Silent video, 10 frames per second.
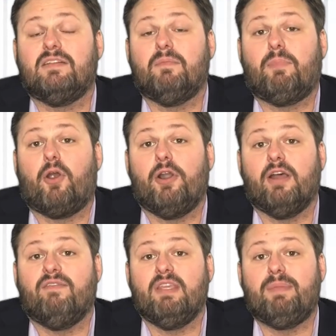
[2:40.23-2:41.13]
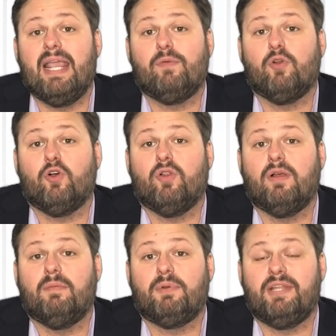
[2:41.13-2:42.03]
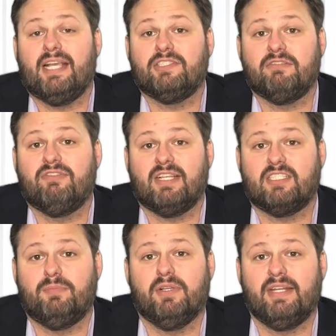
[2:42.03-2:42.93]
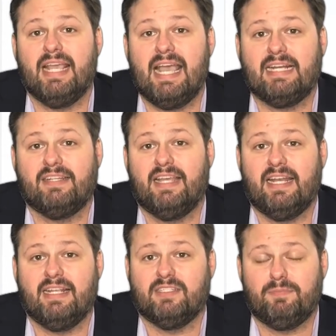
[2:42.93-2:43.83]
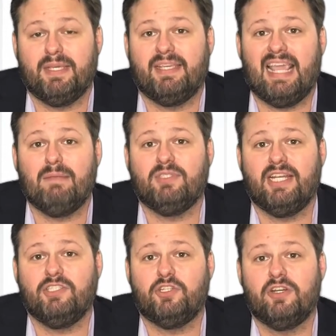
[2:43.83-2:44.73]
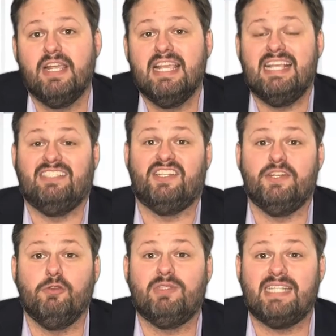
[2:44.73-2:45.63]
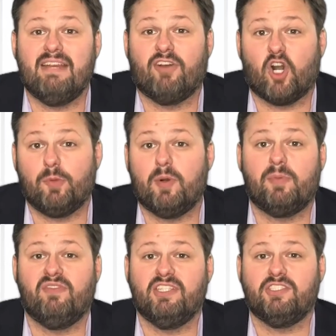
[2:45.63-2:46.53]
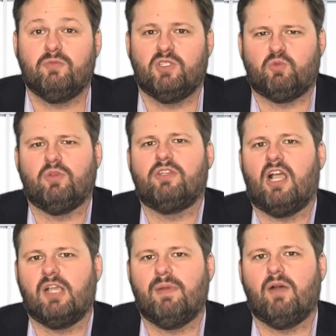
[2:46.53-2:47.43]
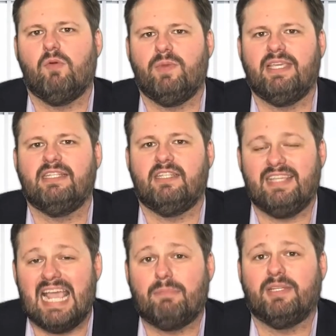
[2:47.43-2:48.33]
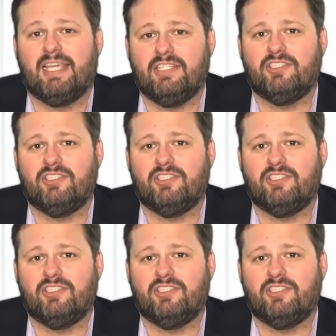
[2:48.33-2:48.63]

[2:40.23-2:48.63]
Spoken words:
part of the Payroll Protection Flexibility Act that is a big game changer is the new safe harbor provision, which we'll talk about when we get to the application